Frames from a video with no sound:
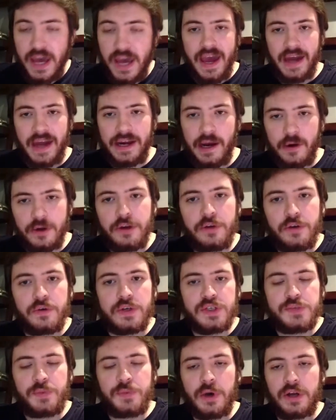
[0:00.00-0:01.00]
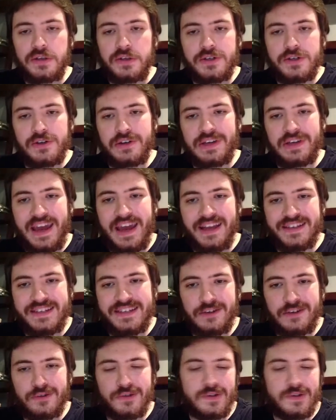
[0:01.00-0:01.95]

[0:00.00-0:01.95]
and our newest sponsor in Can Central